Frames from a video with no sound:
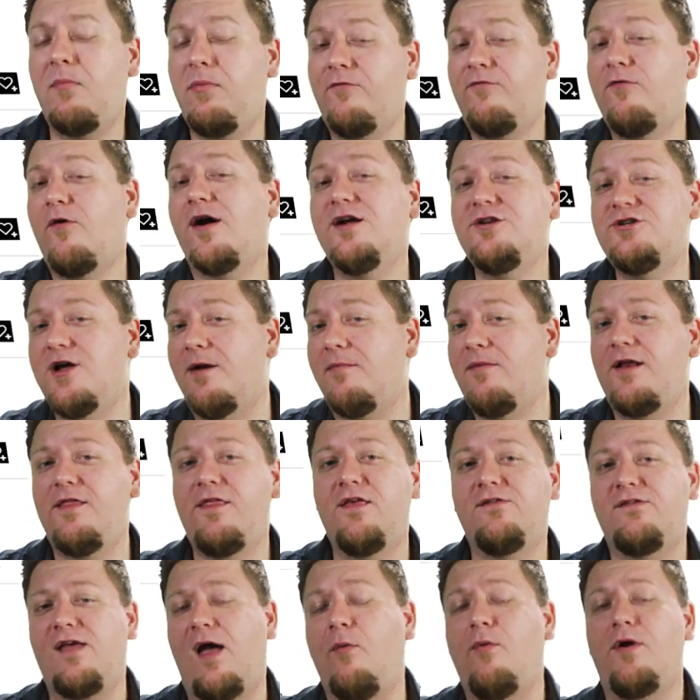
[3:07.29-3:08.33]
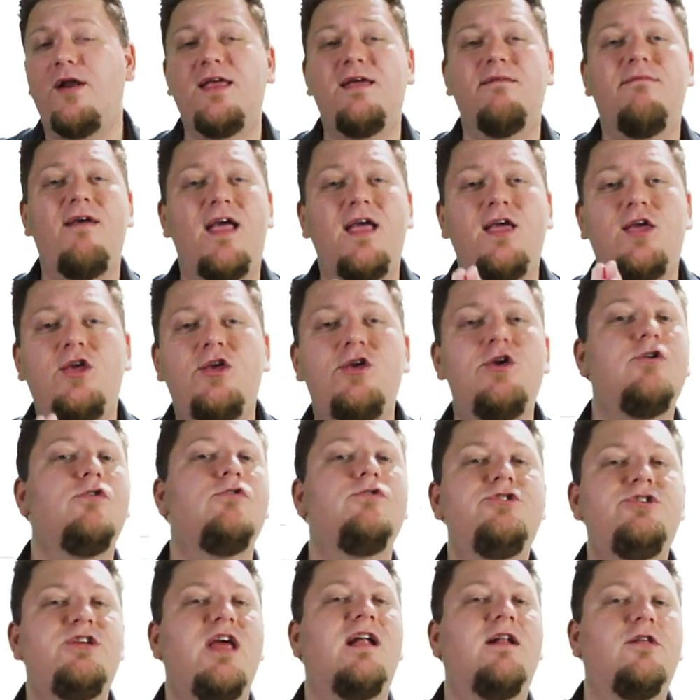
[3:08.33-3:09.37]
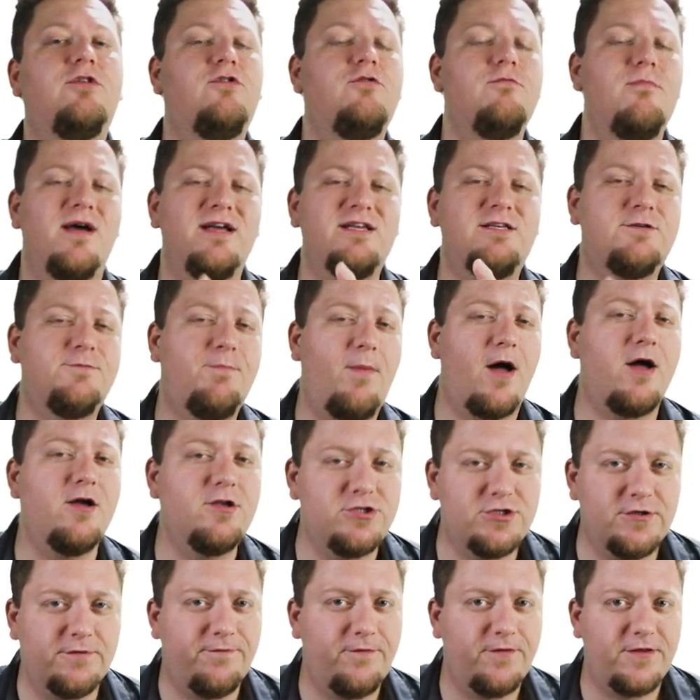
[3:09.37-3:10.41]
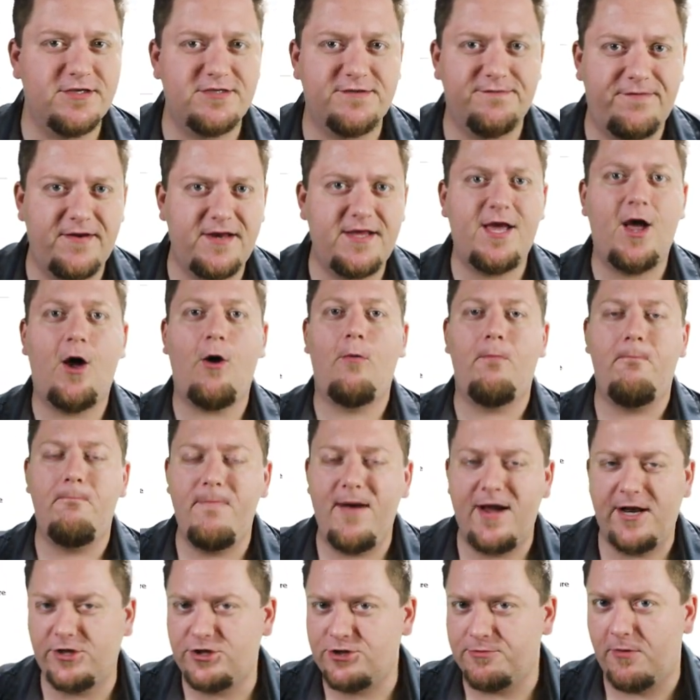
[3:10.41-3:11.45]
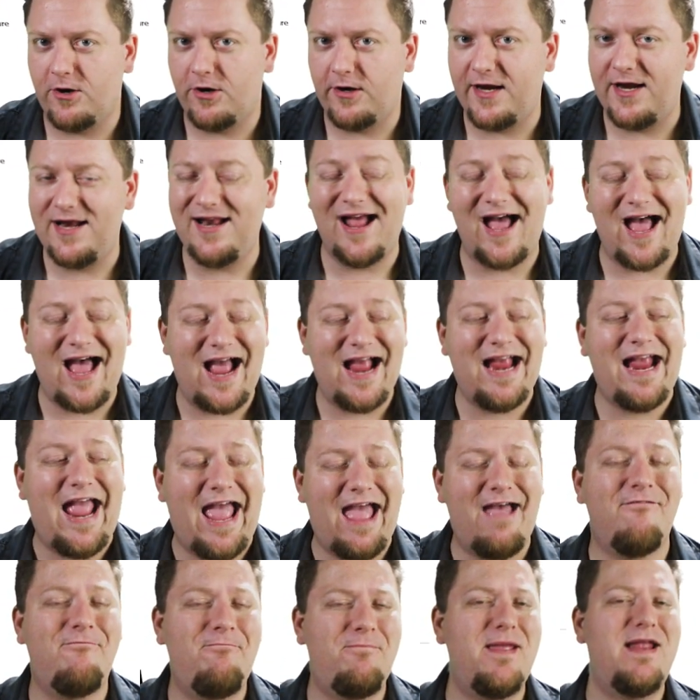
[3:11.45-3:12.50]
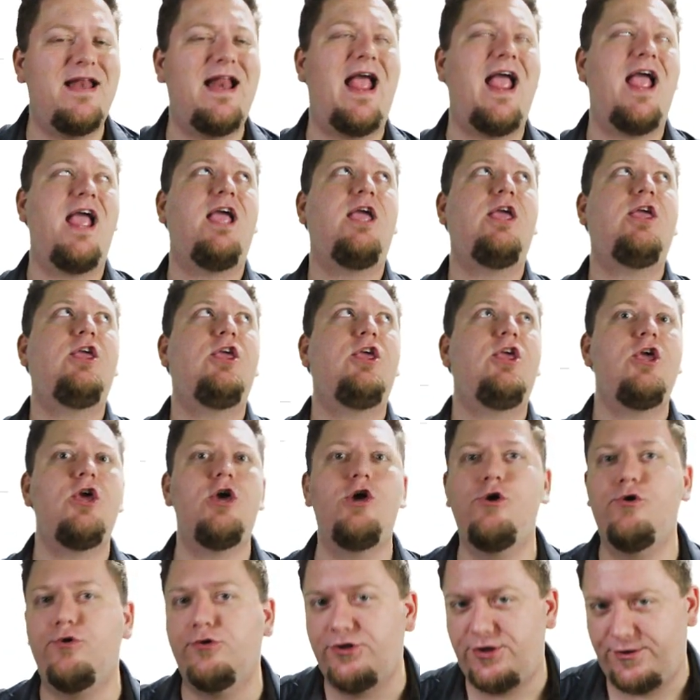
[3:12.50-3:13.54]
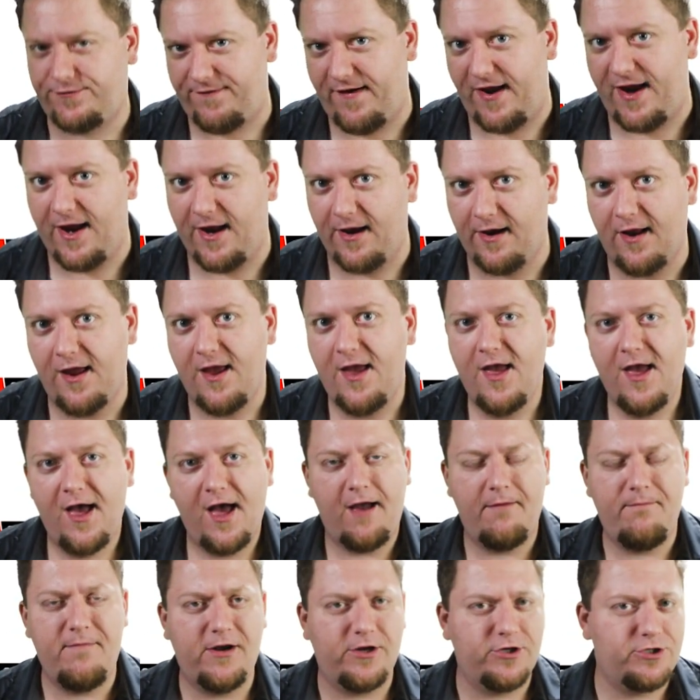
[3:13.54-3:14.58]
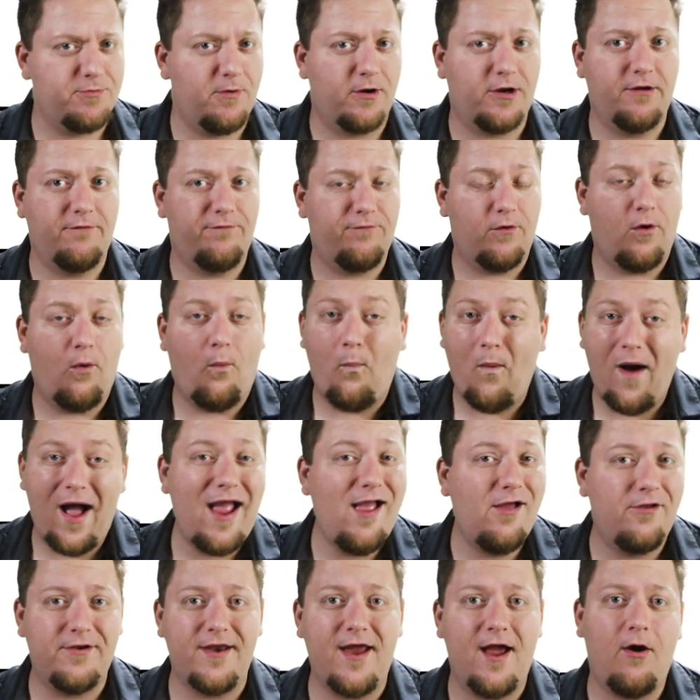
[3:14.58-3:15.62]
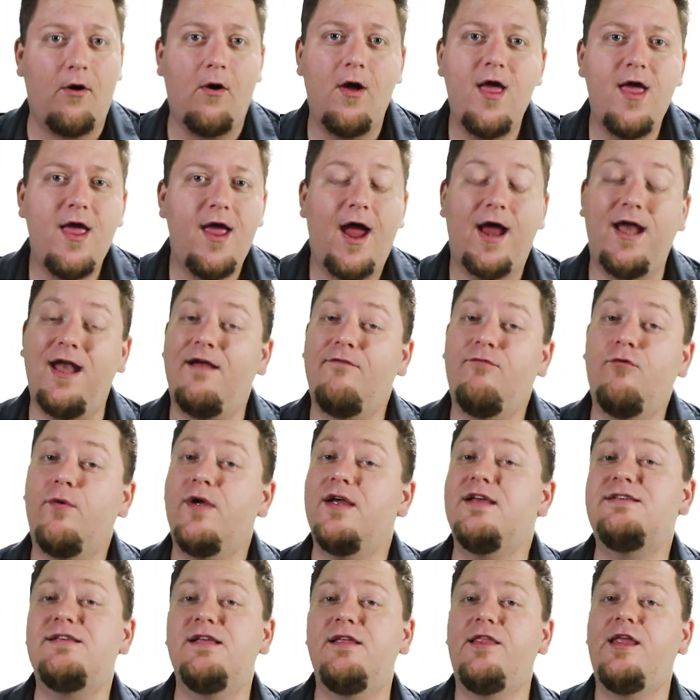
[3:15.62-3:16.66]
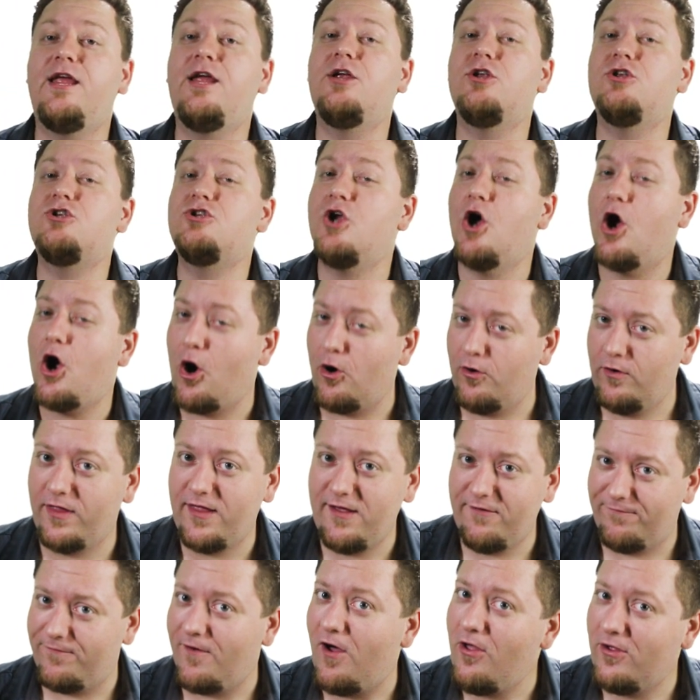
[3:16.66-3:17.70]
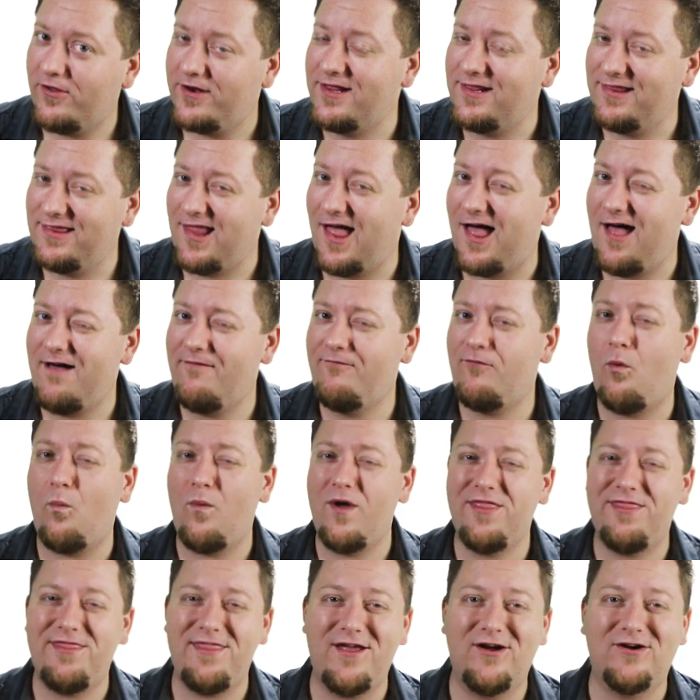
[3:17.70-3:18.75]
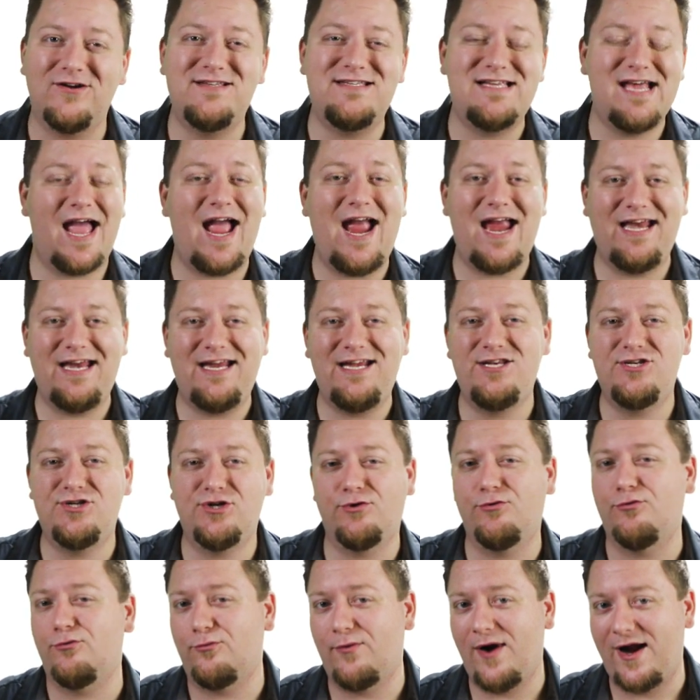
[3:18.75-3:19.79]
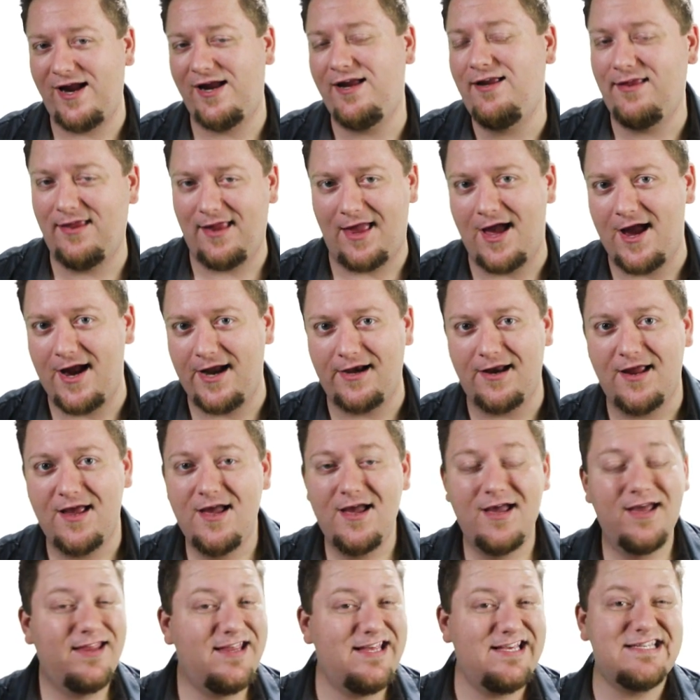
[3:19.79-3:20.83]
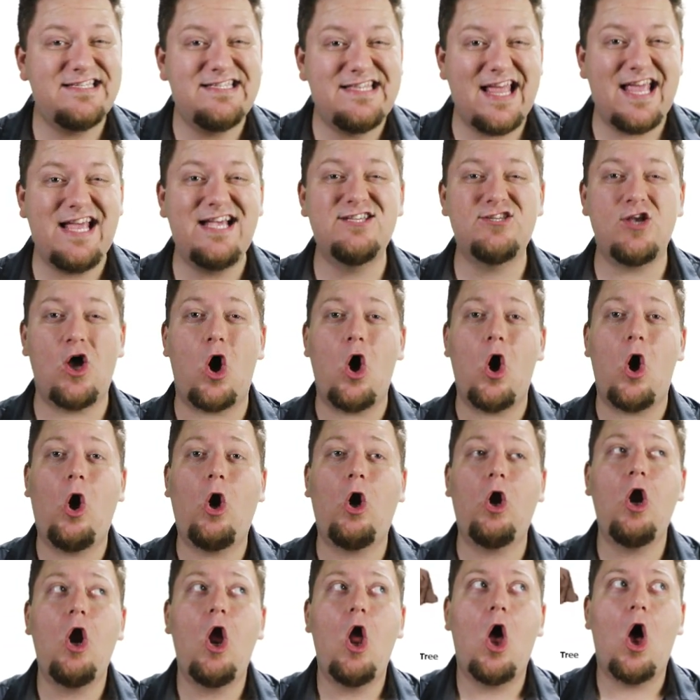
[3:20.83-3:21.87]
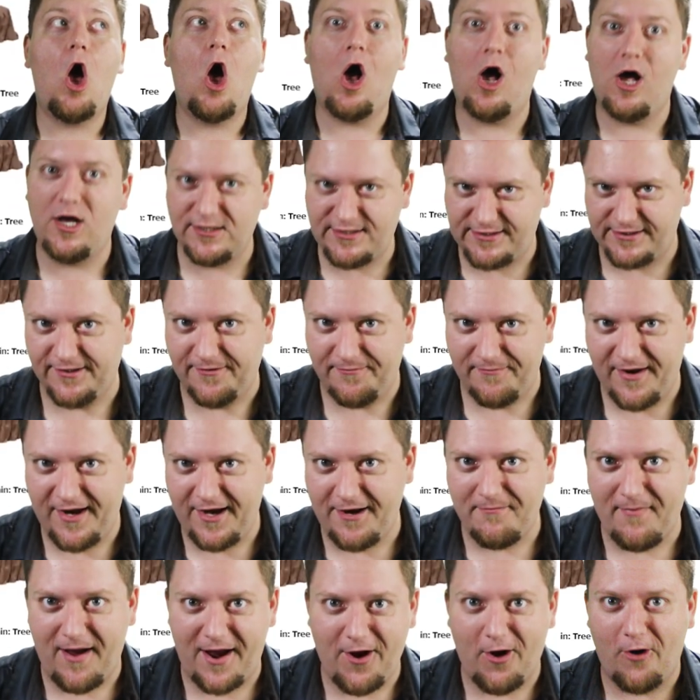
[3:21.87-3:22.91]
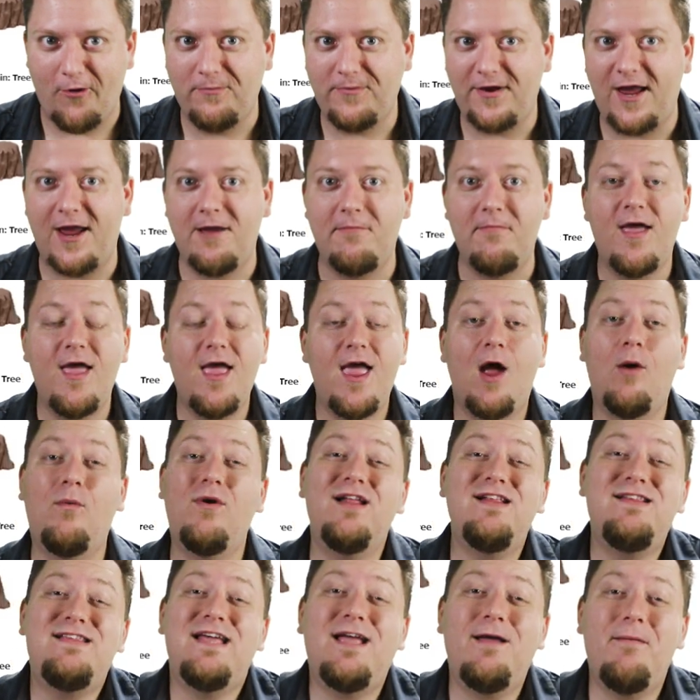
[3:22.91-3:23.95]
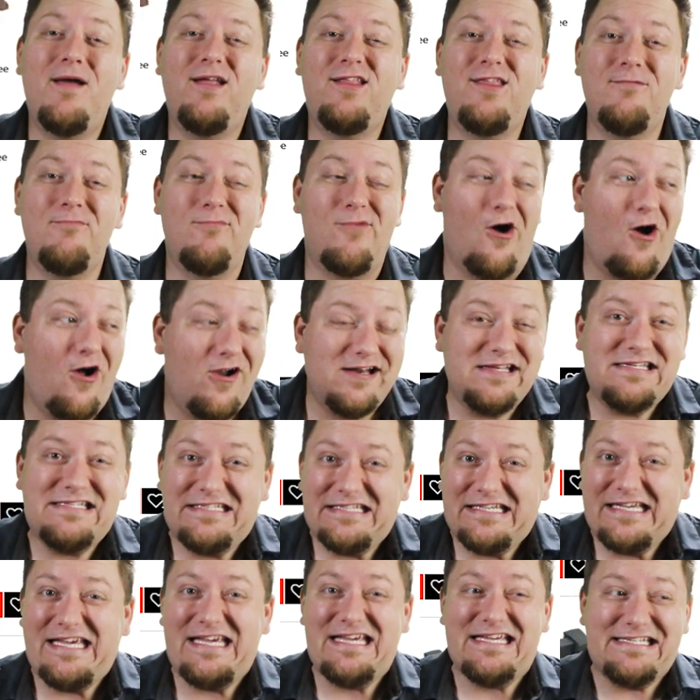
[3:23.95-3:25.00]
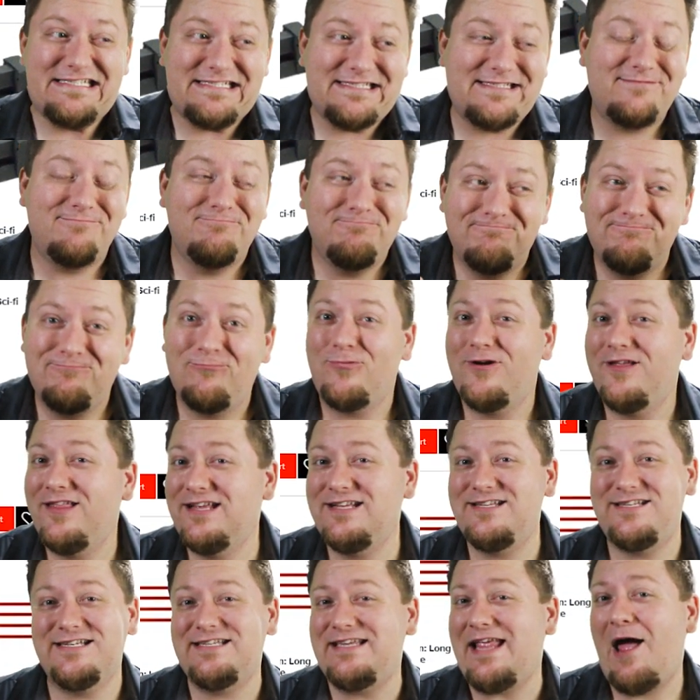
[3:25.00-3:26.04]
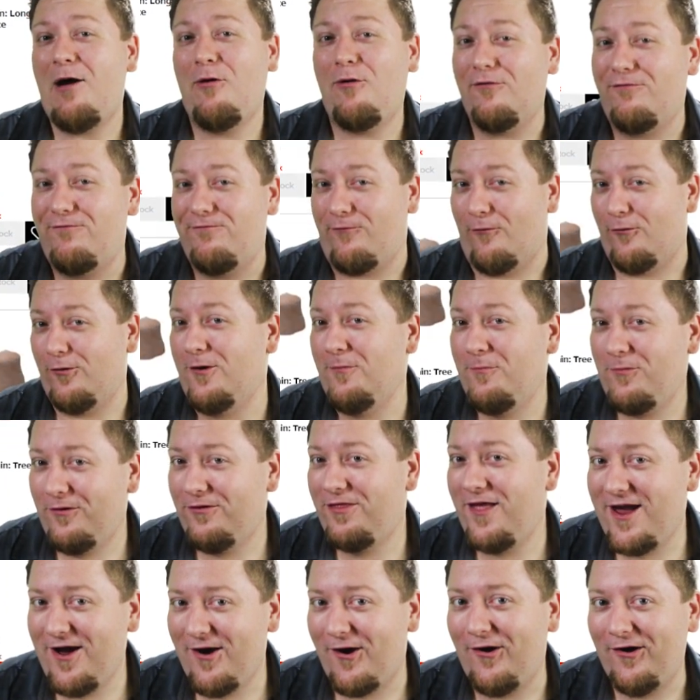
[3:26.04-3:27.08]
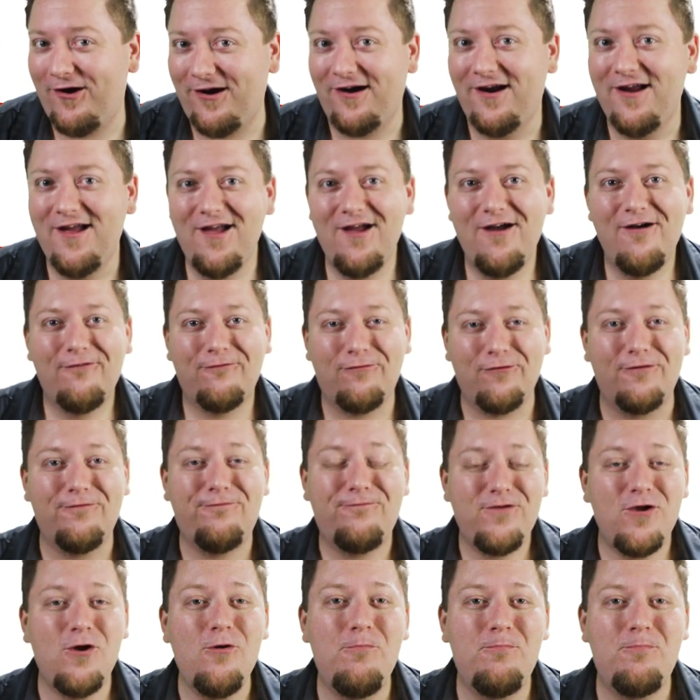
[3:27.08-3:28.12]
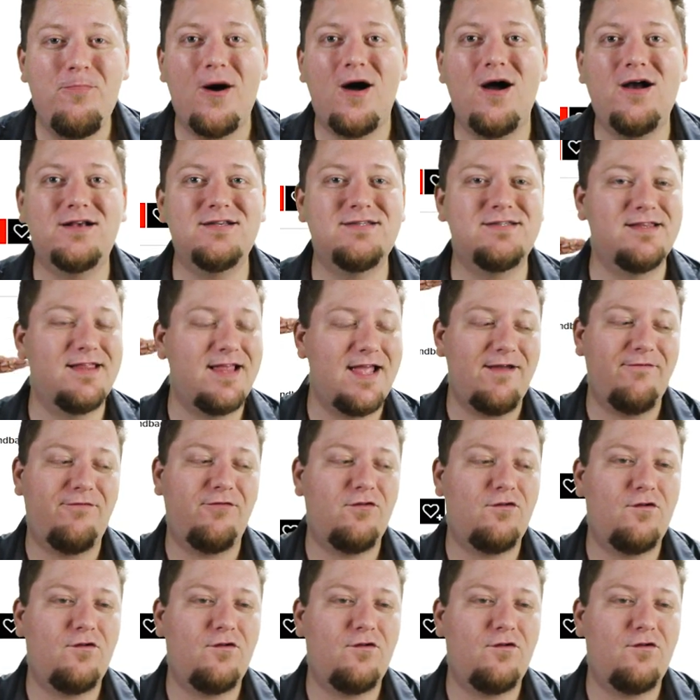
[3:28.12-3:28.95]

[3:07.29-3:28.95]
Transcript: before I jump into this, I want to give a huge shout out to my sponsor for this video, Miniature Market. I have been a huge fan of Miniature Market for a while now, and I've recently totally fallen in love with their Tiny Terrain line. These things are awesome in my home game, and what I dig about them, honestly, is really just how affordable they are. For a few bucks, they've